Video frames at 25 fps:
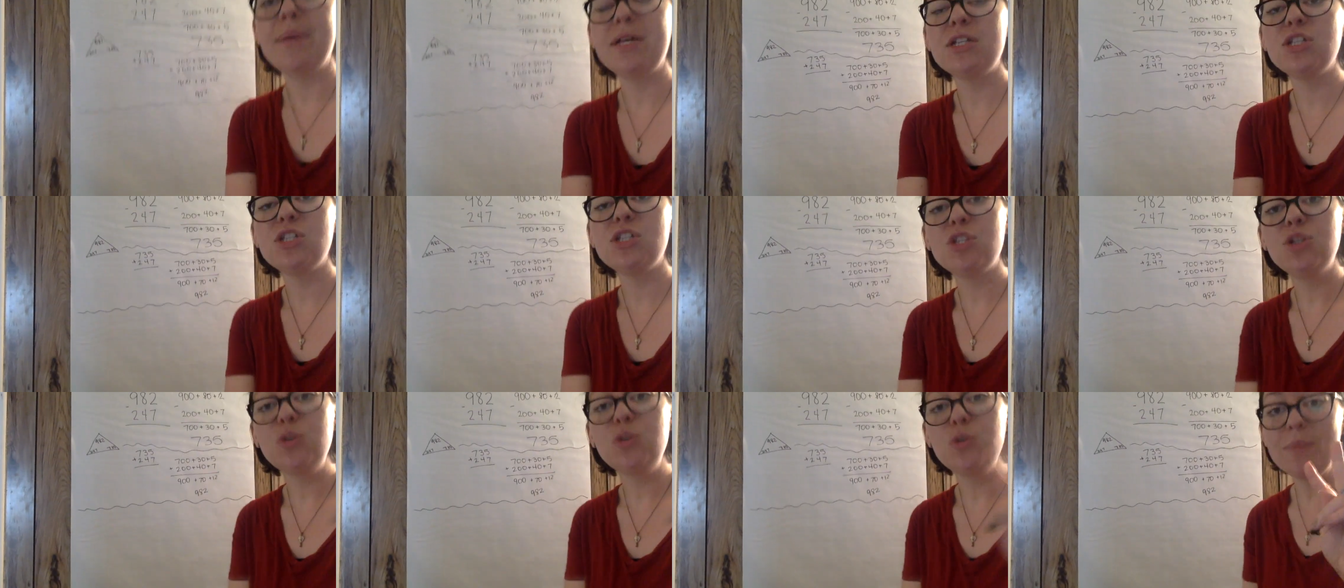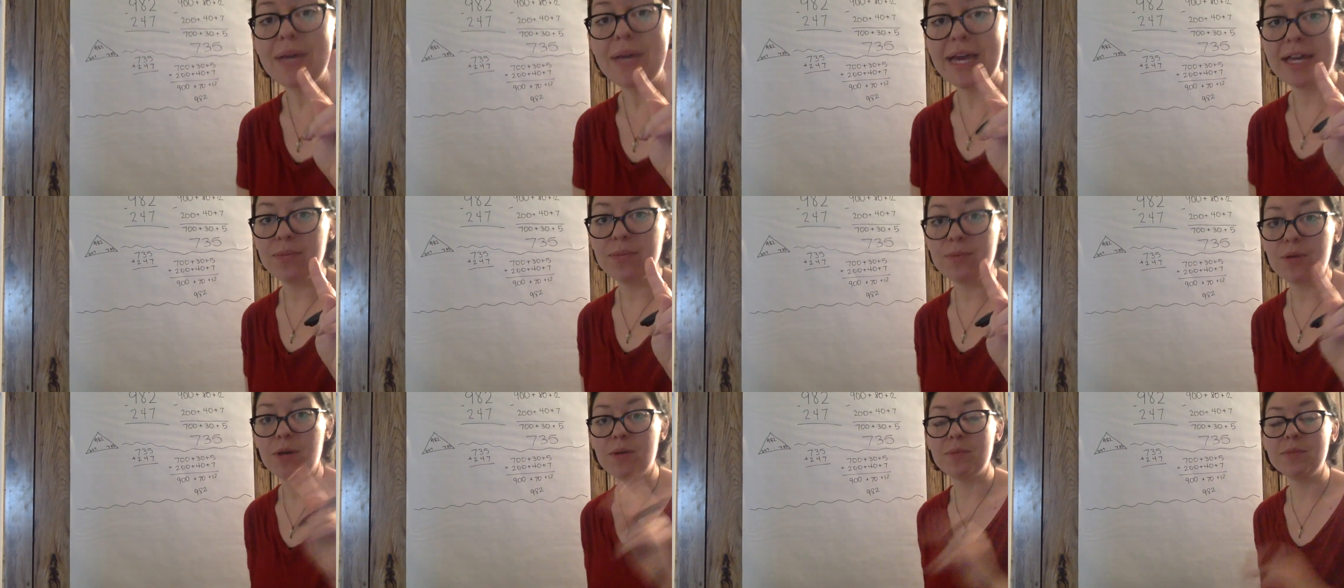two
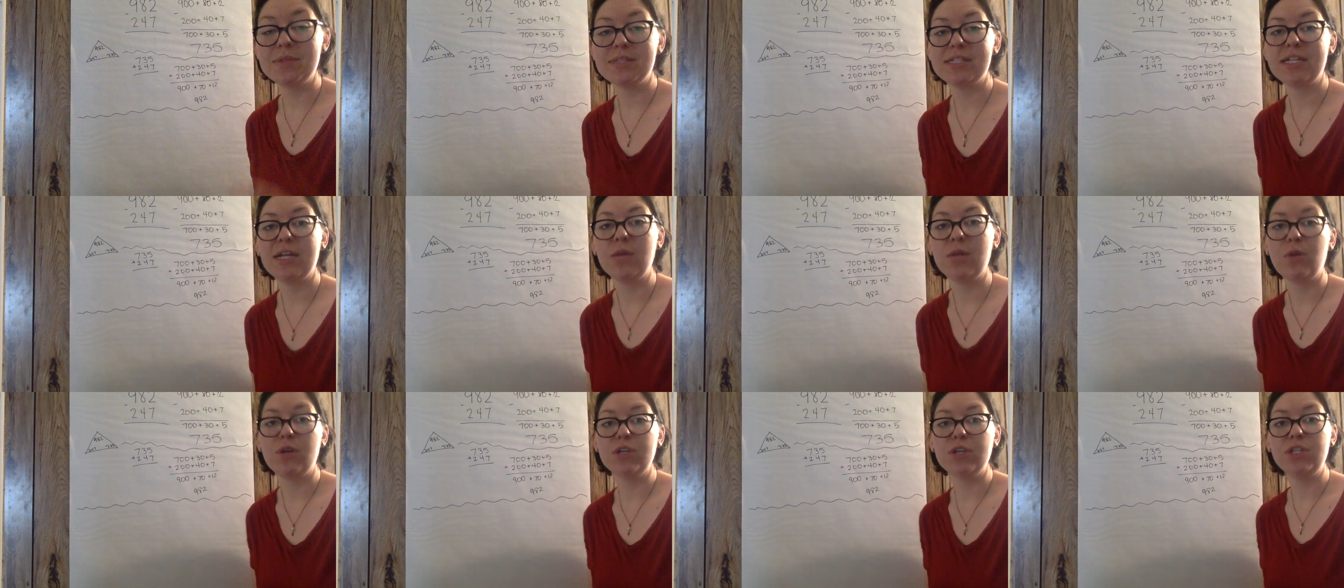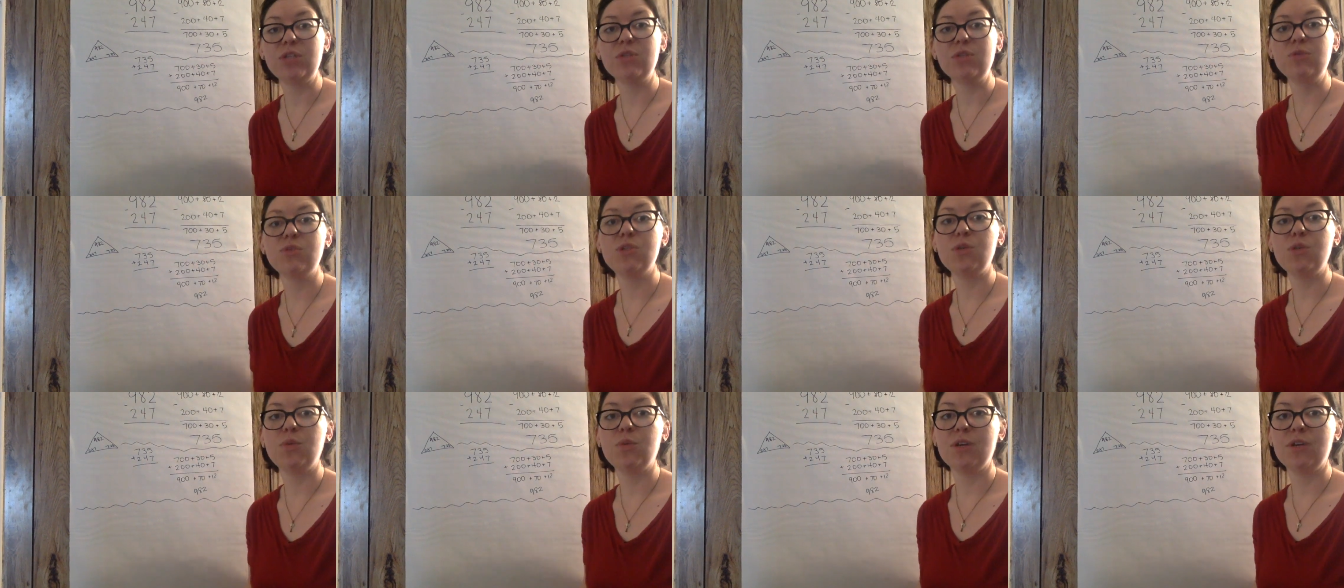math problems that I want you
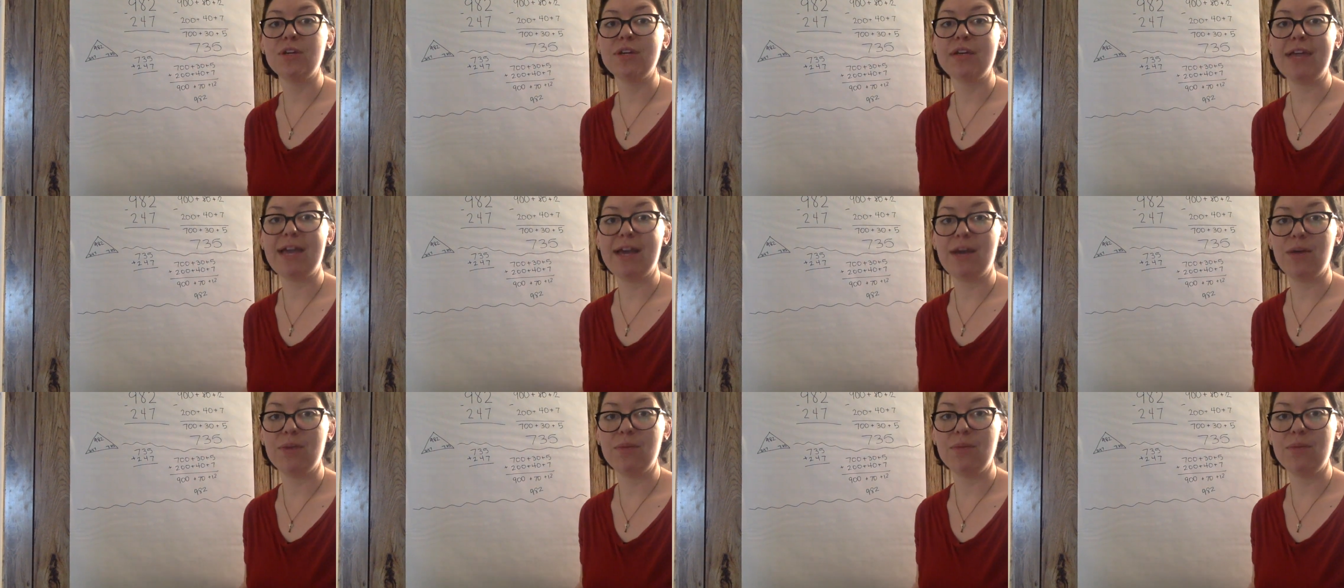to work out,